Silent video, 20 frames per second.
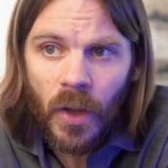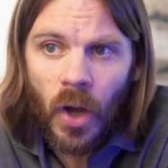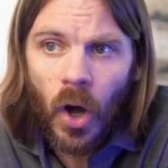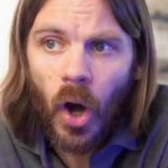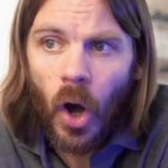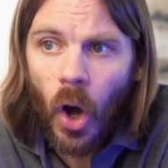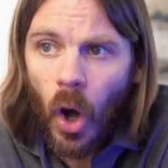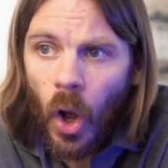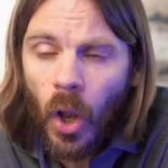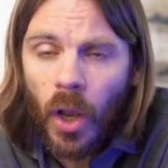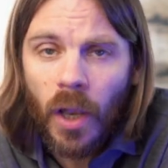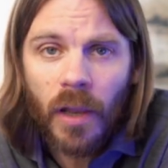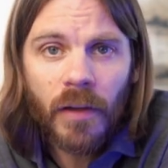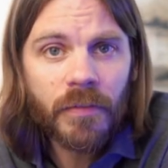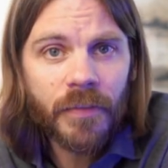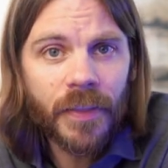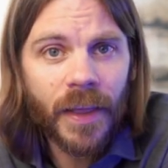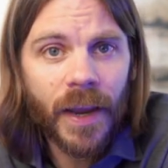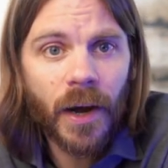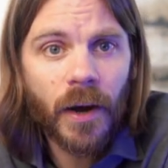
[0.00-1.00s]
All
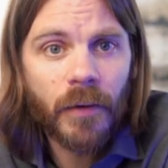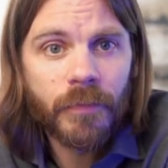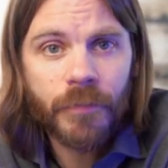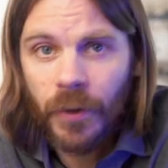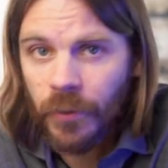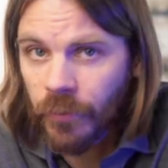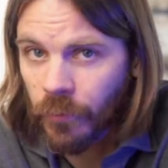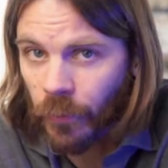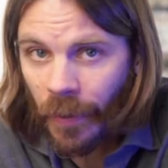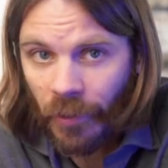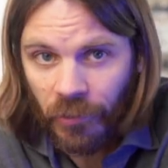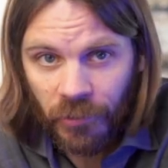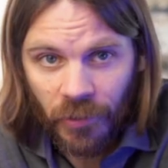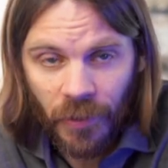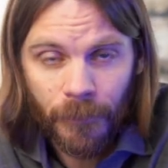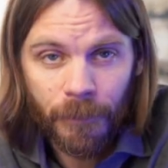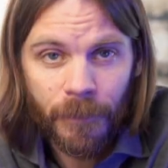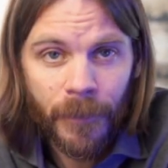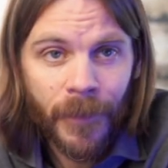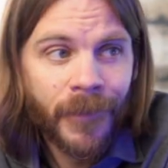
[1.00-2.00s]
of their
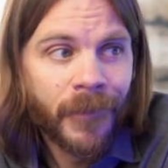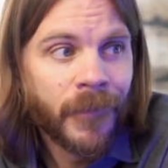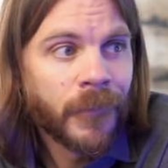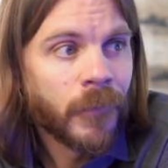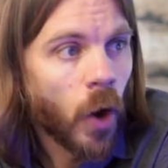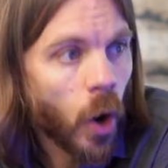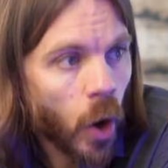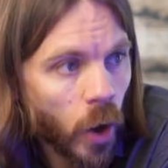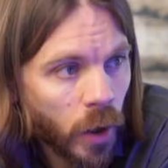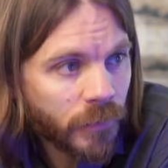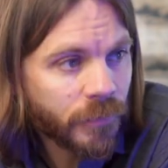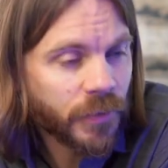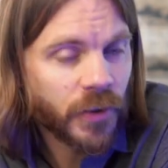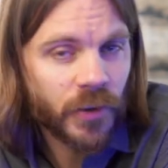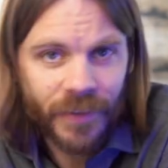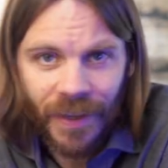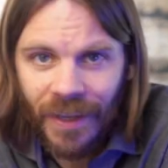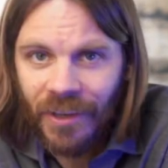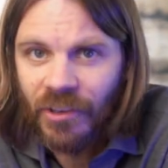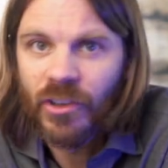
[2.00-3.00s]
frustration, all of
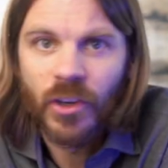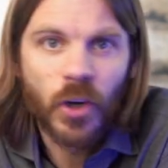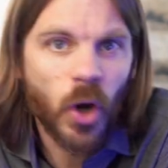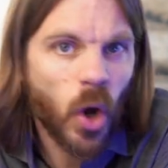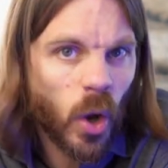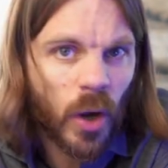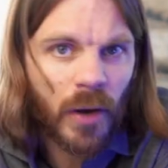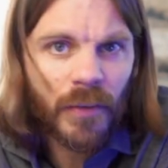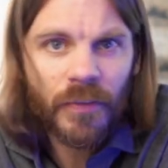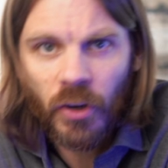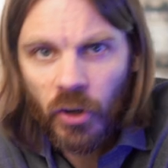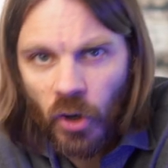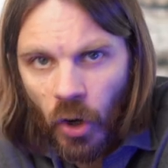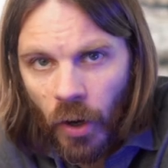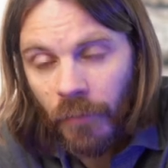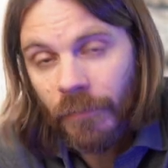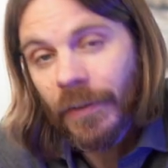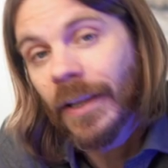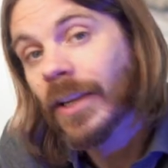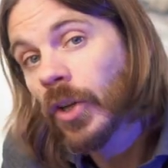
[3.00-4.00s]
their tension, all of their
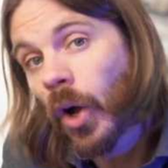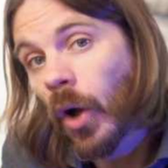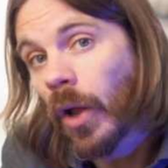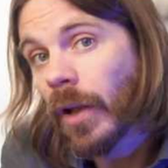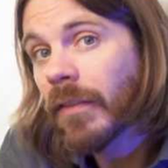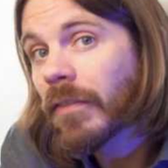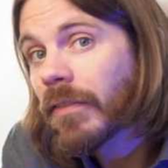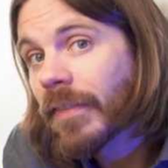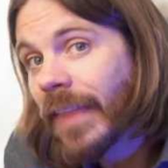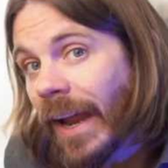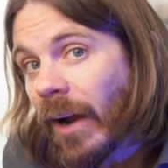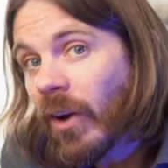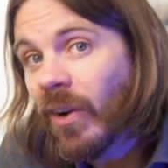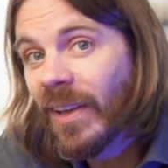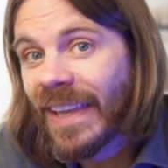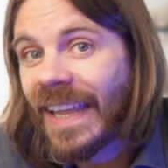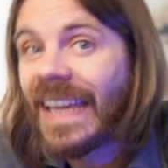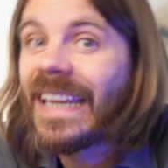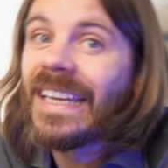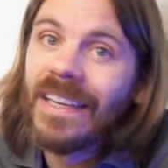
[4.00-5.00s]
conflict, all of their
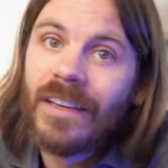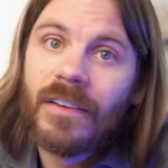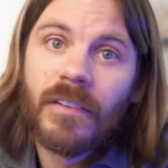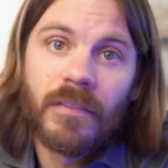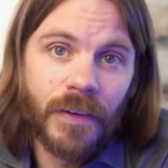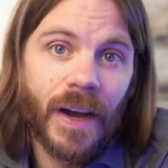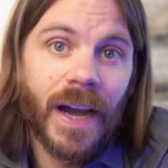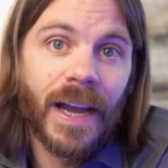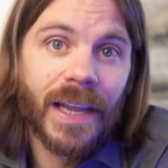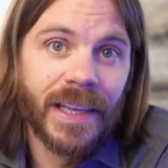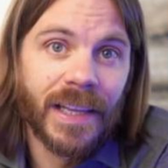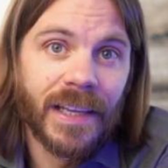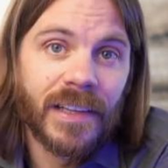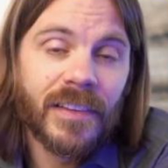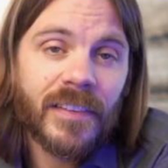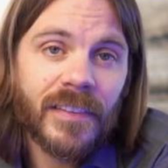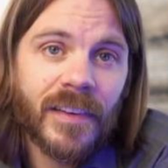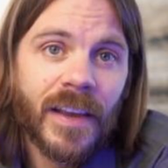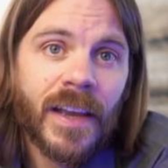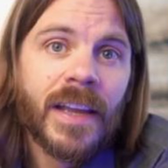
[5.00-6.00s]
latent
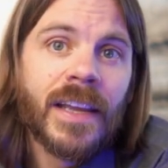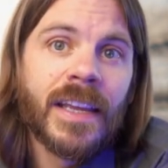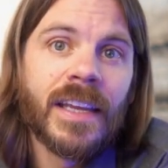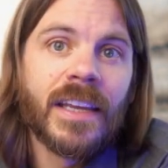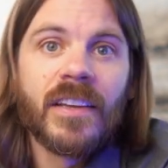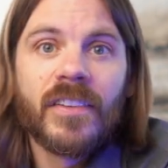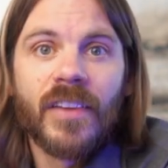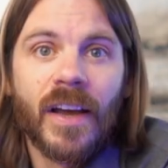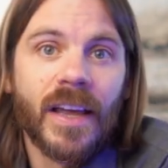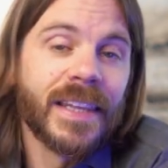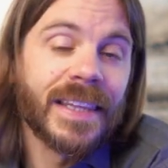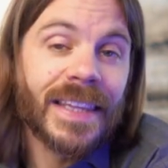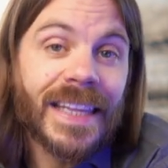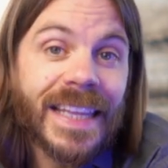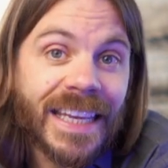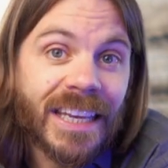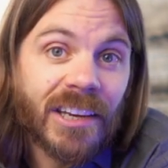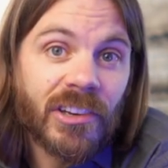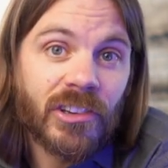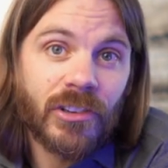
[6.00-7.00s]
violence is
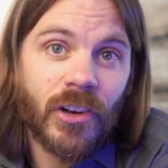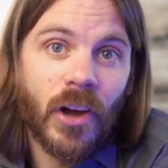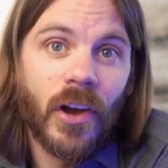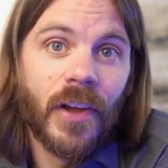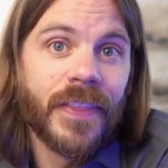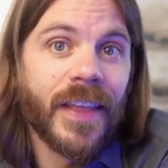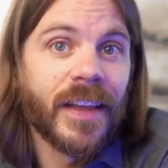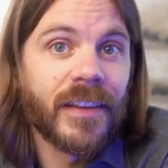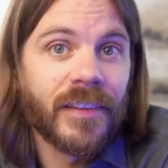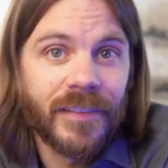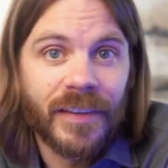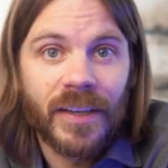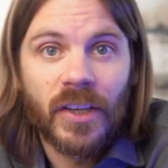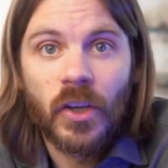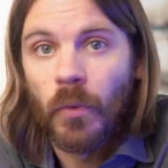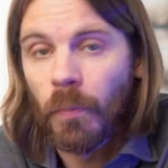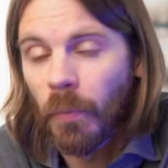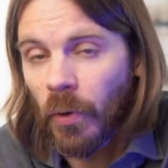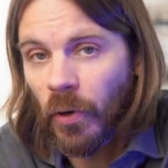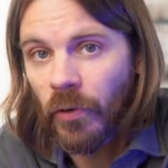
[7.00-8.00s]
unleashed on that
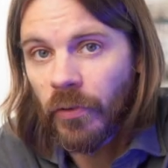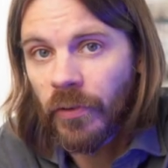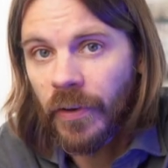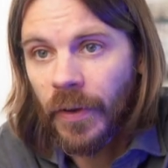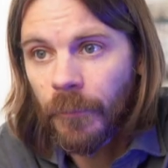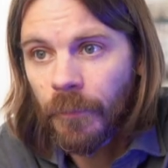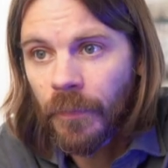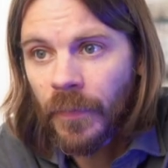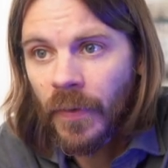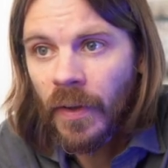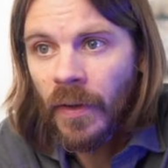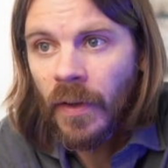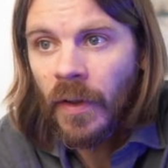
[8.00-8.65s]
single person.